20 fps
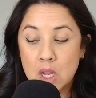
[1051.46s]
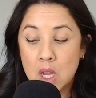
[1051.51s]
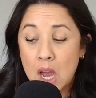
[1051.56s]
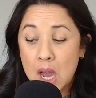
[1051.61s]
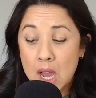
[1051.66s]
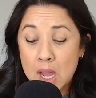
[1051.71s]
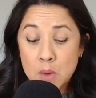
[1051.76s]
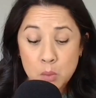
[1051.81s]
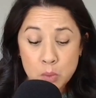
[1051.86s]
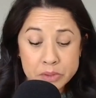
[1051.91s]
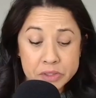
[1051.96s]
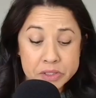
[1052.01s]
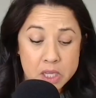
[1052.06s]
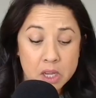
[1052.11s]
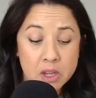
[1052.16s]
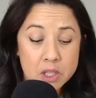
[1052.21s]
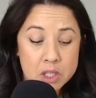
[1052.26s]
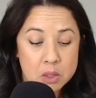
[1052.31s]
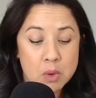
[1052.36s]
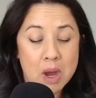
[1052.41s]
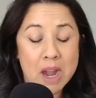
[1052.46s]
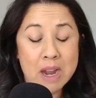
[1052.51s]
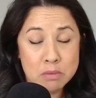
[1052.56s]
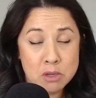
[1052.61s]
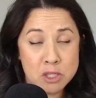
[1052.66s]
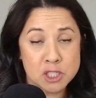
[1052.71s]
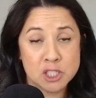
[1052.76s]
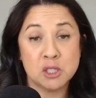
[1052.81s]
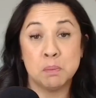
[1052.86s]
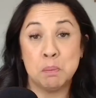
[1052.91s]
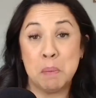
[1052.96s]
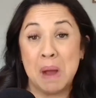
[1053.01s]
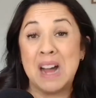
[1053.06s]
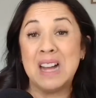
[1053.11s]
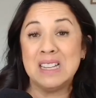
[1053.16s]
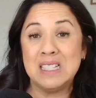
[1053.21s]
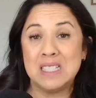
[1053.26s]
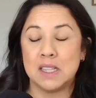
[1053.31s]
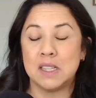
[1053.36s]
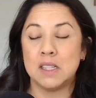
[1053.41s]
I will tell you, I
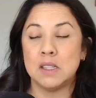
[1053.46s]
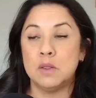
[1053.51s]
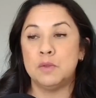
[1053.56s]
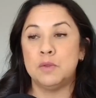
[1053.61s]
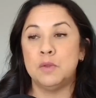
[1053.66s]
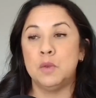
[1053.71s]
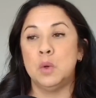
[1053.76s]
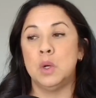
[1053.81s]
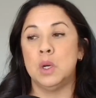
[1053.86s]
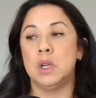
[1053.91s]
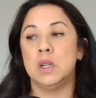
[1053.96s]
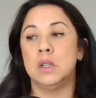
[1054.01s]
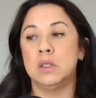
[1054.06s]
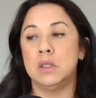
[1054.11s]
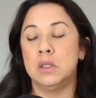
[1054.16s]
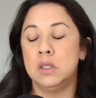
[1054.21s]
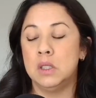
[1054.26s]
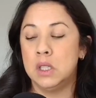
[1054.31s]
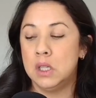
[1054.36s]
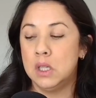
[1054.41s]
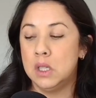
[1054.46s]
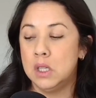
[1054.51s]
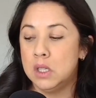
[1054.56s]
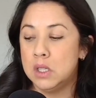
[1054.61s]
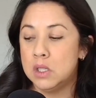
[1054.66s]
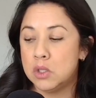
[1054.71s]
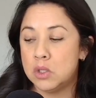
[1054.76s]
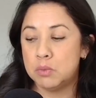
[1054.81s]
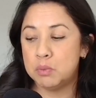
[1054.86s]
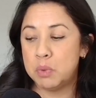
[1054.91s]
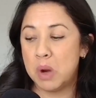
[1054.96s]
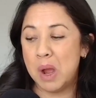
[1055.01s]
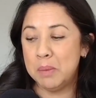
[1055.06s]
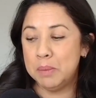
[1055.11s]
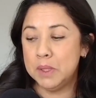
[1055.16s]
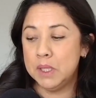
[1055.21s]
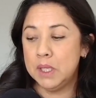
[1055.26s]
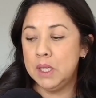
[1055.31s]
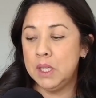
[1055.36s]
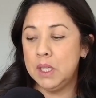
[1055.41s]
responded for
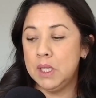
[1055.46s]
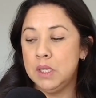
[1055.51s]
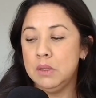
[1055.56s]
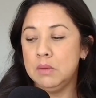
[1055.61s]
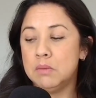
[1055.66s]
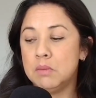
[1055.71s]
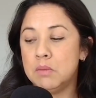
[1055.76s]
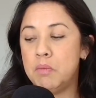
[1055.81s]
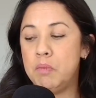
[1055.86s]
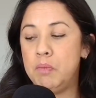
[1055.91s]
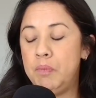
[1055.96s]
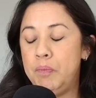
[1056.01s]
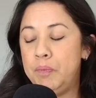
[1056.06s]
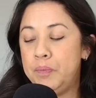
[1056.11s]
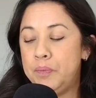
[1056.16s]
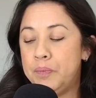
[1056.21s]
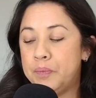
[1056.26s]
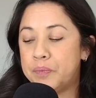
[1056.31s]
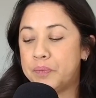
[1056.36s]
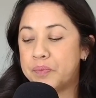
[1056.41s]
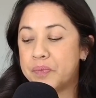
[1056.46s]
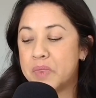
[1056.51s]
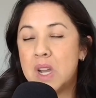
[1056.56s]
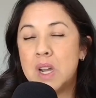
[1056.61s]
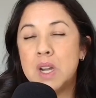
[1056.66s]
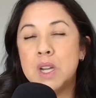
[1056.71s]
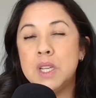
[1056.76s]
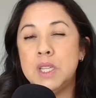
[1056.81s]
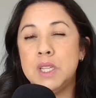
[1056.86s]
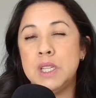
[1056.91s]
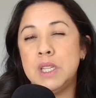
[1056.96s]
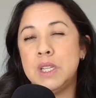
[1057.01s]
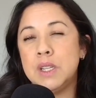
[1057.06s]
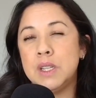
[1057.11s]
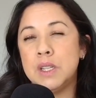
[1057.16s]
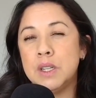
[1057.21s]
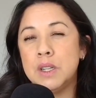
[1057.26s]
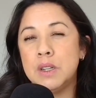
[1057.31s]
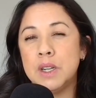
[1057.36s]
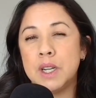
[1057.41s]
probably a
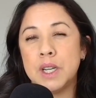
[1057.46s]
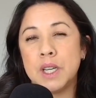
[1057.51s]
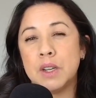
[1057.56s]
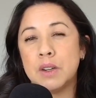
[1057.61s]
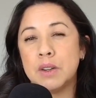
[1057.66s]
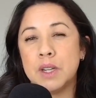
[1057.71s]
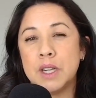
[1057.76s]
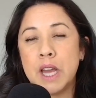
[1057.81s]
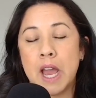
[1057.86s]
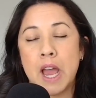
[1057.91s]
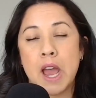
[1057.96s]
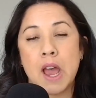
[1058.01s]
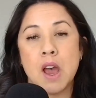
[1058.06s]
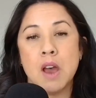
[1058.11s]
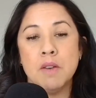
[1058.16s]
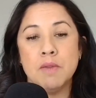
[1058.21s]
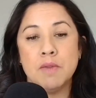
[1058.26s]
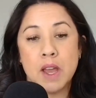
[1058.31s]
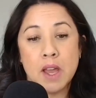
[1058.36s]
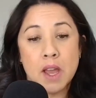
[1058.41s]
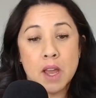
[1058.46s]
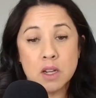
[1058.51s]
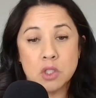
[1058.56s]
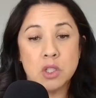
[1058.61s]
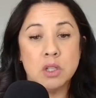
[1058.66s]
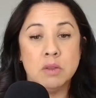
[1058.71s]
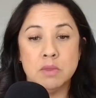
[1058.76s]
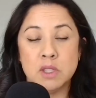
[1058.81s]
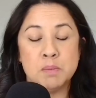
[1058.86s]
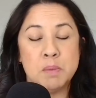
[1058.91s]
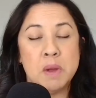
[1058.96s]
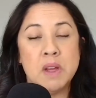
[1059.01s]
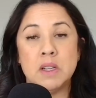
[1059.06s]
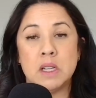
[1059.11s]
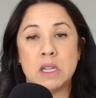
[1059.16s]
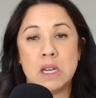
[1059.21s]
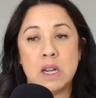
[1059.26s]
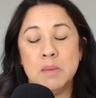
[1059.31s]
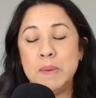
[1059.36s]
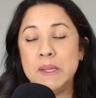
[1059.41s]
year and a half. I actually
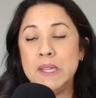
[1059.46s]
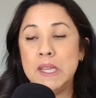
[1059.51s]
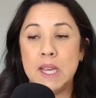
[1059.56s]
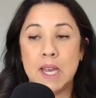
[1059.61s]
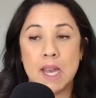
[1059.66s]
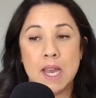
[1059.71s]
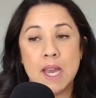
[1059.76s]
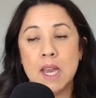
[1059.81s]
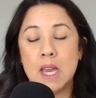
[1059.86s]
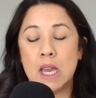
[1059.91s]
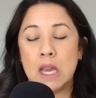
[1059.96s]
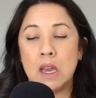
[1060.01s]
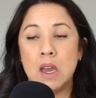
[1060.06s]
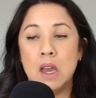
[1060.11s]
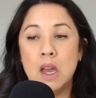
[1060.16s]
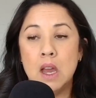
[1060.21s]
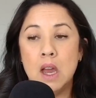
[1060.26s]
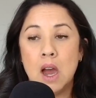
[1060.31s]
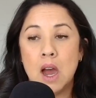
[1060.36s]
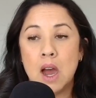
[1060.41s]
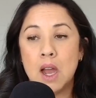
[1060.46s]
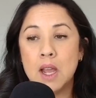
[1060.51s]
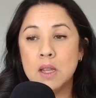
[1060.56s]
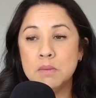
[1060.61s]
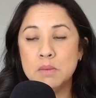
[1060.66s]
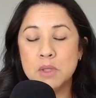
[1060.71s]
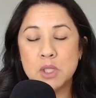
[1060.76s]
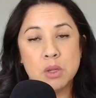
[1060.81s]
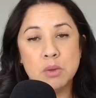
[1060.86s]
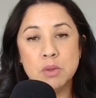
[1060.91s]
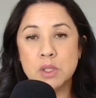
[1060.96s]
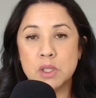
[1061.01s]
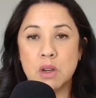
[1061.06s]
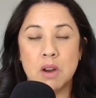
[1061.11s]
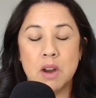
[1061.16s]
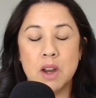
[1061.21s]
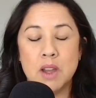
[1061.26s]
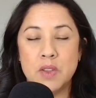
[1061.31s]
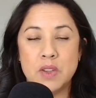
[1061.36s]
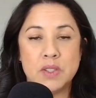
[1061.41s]
responded. I'd be like, "Hey, I am so
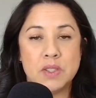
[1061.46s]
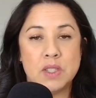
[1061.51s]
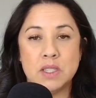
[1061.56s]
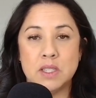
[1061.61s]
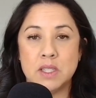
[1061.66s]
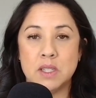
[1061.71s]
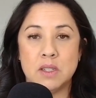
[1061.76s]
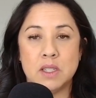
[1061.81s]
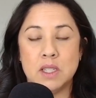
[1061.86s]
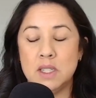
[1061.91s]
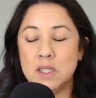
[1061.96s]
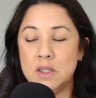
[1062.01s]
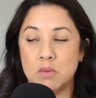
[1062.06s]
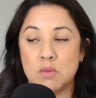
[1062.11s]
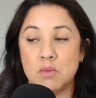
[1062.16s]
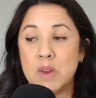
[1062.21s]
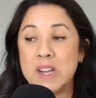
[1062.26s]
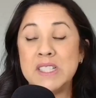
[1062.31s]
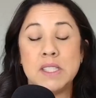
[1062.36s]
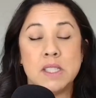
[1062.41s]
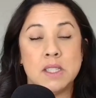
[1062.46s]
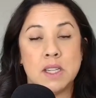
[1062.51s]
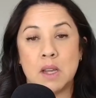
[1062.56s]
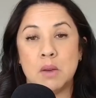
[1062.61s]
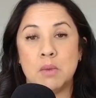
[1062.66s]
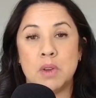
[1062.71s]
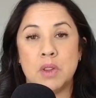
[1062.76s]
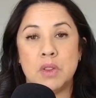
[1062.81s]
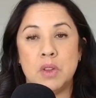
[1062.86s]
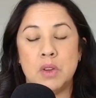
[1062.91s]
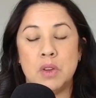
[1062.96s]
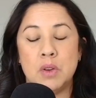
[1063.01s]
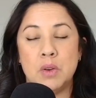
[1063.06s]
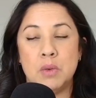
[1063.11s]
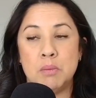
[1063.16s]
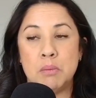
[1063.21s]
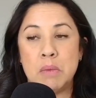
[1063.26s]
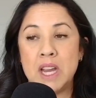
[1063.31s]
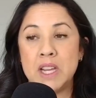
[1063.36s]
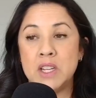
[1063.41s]
sorry this didn't resonate with
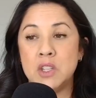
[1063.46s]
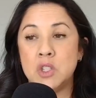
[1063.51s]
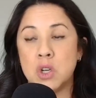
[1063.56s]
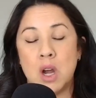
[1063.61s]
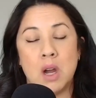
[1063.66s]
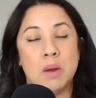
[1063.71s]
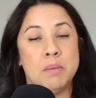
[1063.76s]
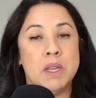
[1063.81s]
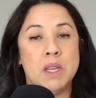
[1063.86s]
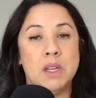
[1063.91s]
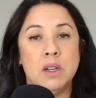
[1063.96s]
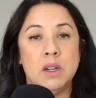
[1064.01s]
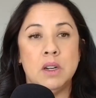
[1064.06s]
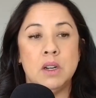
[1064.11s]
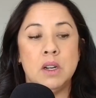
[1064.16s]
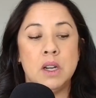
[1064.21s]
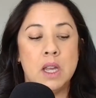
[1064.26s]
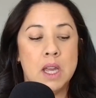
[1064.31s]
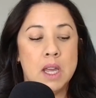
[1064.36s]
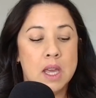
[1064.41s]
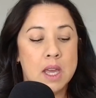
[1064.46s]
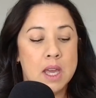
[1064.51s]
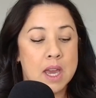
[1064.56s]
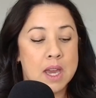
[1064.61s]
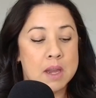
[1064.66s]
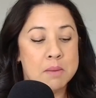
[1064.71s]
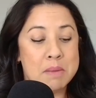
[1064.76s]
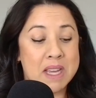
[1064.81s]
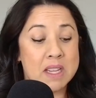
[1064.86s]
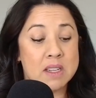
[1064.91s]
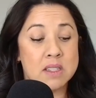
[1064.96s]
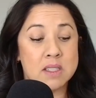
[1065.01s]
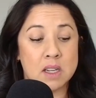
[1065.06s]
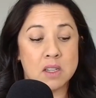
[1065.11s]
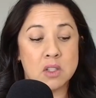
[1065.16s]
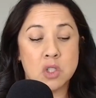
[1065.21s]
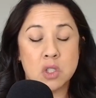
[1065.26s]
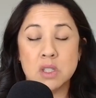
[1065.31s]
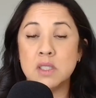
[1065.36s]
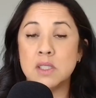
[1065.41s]
you. My job here and my
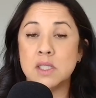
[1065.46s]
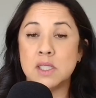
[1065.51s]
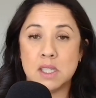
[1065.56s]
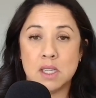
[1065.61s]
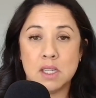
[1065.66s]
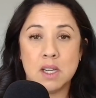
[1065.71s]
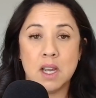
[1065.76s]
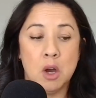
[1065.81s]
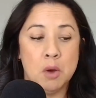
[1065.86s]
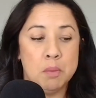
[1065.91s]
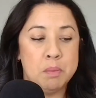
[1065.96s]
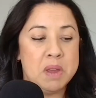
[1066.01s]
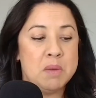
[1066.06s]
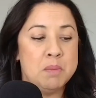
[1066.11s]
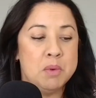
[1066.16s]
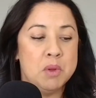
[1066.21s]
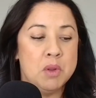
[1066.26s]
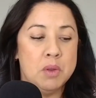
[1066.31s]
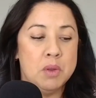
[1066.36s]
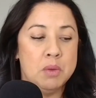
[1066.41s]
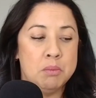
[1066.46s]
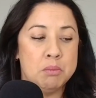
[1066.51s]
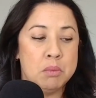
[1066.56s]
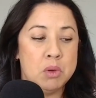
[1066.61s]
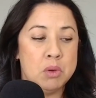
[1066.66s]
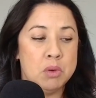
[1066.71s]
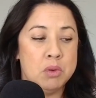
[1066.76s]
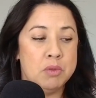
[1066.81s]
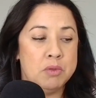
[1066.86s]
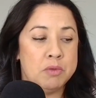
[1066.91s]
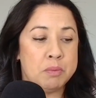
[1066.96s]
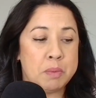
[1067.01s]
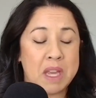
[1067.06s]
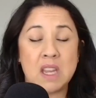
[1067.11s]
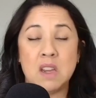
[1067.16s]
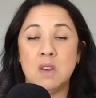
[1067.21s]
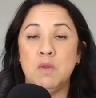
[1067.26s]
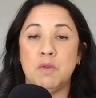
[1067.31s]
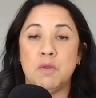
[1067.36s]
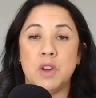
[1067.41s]
intention is to help people move
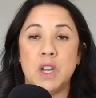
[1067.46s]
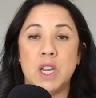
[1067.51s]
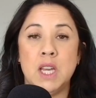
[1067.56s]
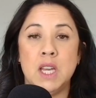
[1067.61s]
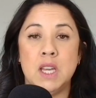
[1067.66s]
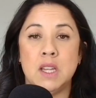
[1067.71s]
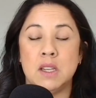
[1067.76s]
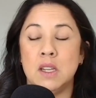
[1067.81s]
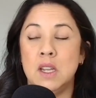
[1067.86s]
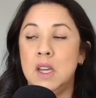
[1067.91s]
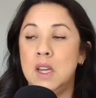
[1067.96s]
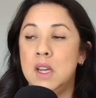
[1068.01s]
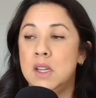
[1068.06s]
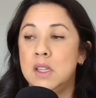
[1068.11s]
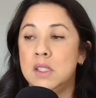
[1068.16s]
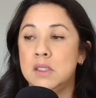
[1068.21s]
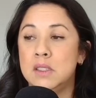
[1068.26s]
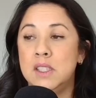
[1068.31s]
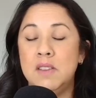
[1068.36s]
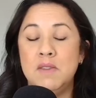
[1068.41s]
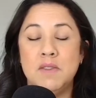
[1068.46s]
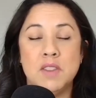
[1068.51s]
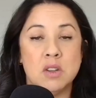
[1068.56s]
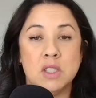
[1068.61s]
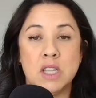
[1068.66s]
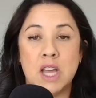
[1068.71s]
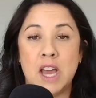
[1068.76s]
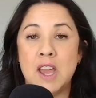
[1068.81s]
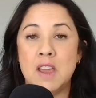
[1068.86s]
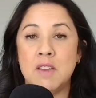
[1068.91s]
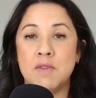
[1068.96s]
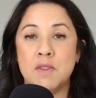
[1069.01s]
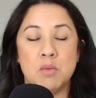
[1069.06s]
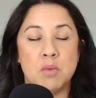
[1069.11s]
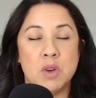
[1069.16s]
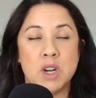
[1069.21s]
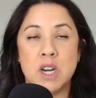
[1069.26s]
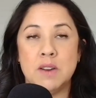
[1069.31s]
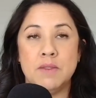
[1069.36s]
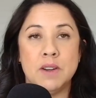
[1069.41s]
pain-free and live their life and
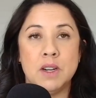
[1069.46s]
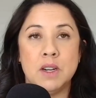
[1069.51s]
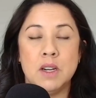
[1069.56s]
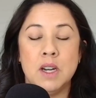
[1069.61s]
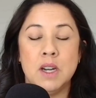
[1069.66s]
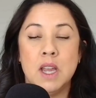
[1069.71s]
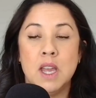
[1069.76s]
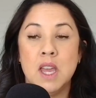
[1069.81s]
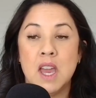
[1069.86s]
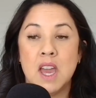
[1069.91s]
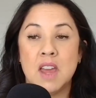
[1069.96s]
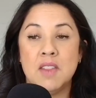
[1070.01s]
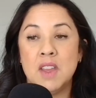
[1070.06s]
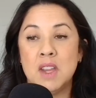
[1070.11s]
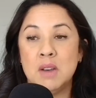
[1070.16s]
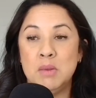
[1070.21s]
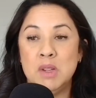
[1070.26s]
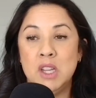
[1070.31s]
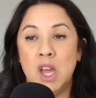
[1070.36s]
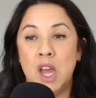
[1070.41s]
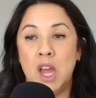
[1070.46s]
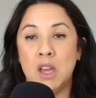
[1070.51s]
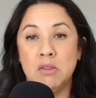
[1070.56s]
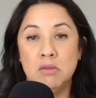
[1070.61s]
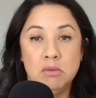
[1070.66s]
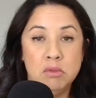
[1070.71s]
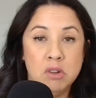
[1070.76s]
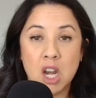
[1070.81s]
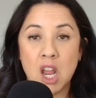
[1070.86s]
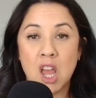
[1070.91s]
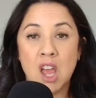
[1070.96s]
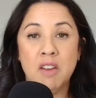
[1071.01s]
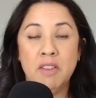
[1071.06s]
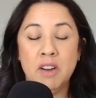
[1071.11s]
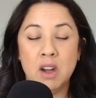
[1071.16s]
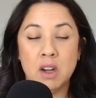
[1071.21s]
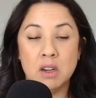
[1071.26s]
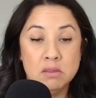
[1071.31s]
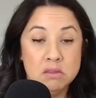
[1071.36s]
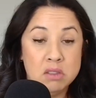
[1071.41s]
whatever." And they'd be like,
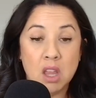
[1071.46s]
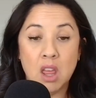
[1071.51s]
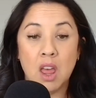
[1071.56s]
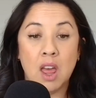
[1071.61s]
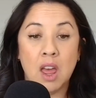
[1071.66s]
"Whatever." Blah.